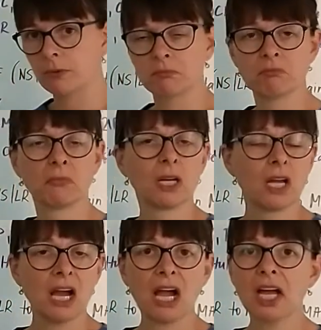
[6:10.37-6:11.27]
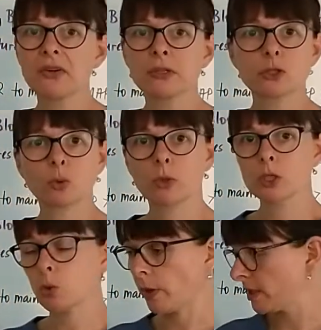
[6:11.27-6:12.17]
from 100 to
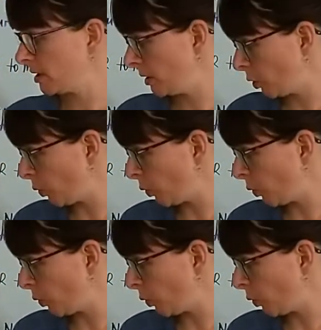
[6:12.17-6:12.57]
120